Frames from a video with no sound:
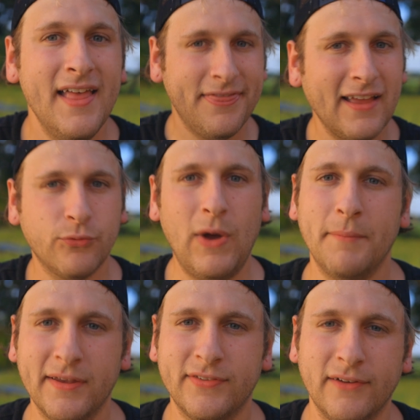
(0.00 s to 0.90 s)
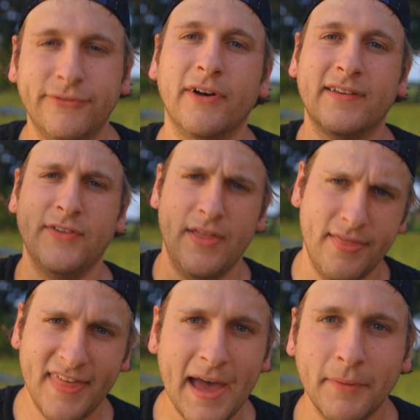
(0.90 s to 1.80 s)
That's why my stuff looks
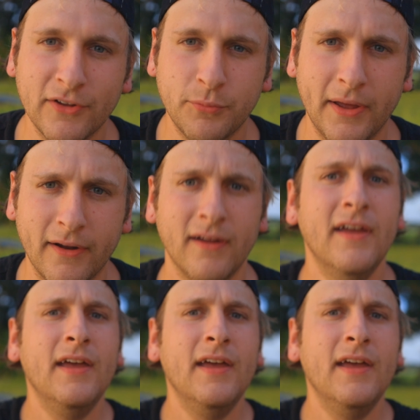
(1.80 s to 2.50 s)
that much better.